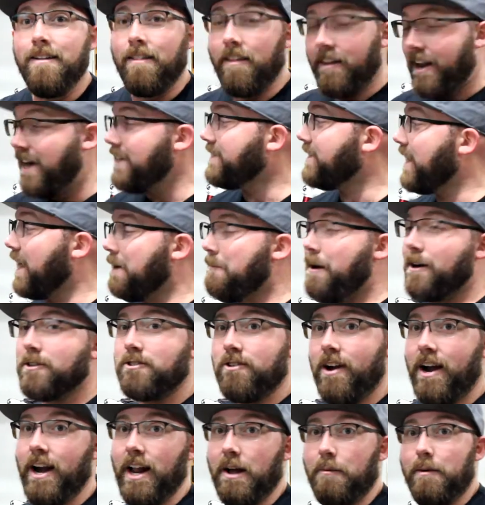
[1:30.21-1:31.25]
The nice thing about
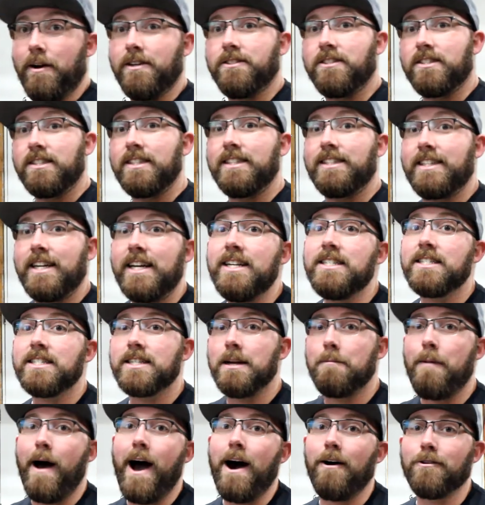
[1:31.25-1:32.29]
training wheels is it teaches
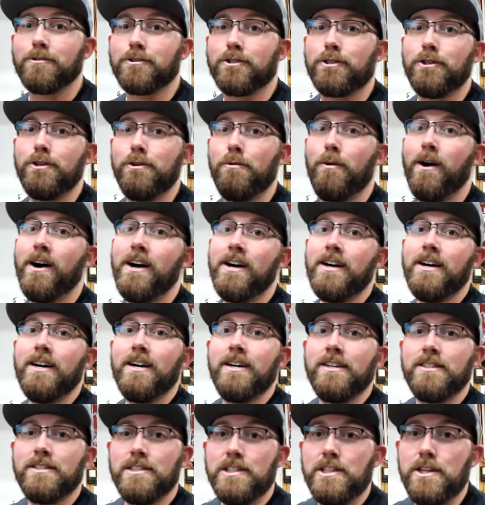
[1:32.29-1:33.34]
them how to
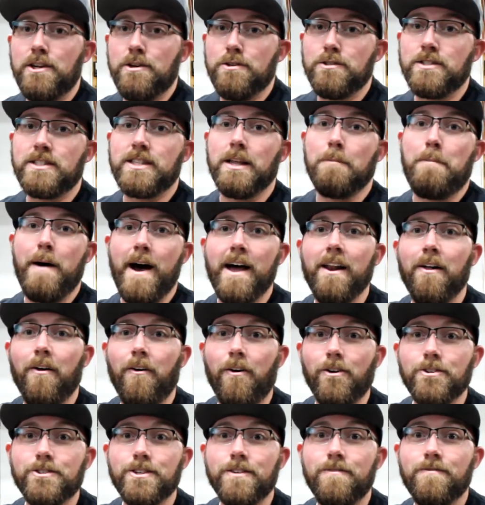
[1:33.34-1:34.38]
use the
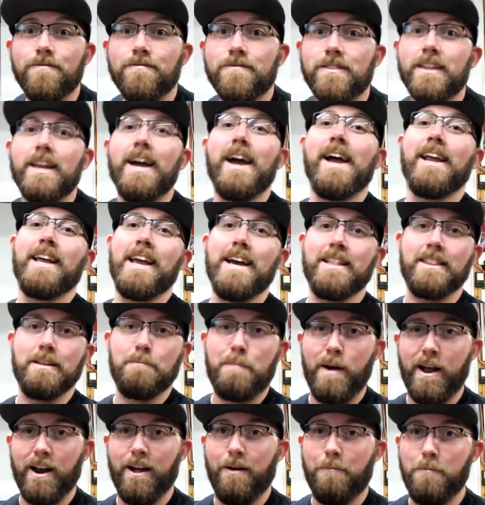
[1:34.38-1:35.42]
pedals and get the
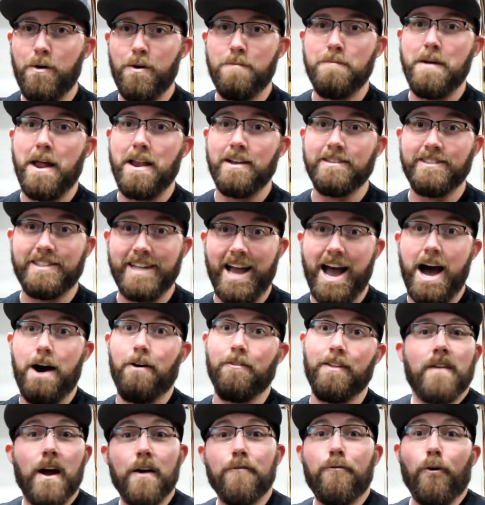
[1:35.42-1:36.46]
pedal movement
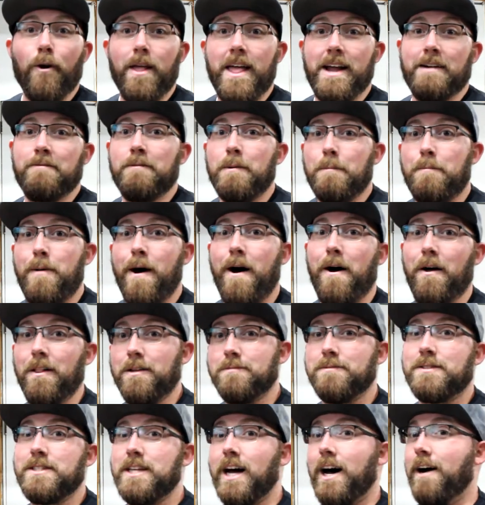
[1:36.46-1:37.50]
down. Therefore, they can propel
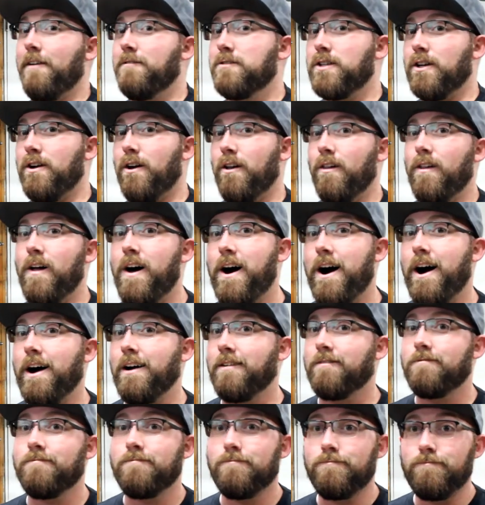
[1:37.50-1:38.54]
themselves
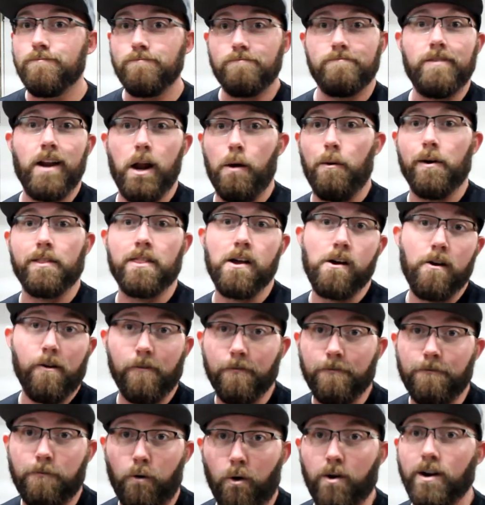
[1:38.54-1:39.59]
along, you know, with their
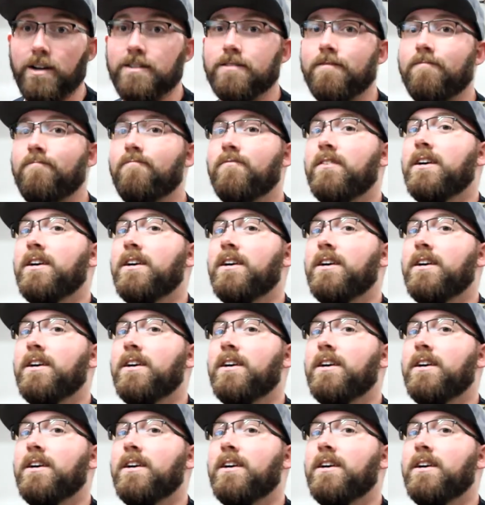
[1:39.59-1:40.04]
own force.